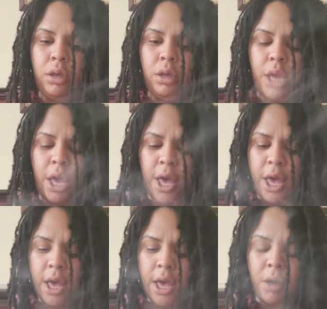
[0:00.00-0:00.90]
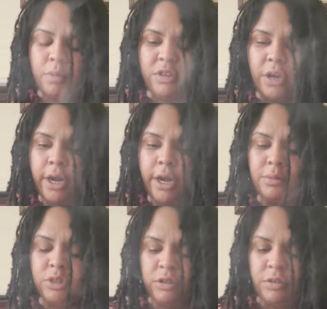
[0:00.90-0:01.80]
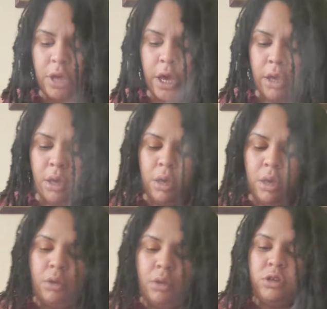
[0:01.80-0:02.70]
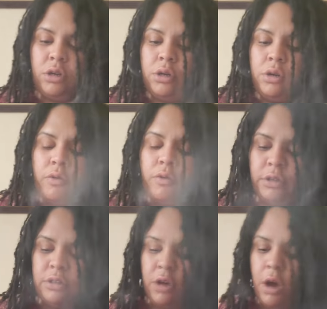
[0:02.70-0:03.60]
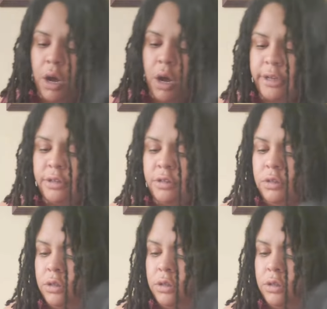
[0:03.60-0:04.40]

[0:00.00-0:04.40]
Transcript: Yeah. I'm sorry. I'm just like turning over these cards.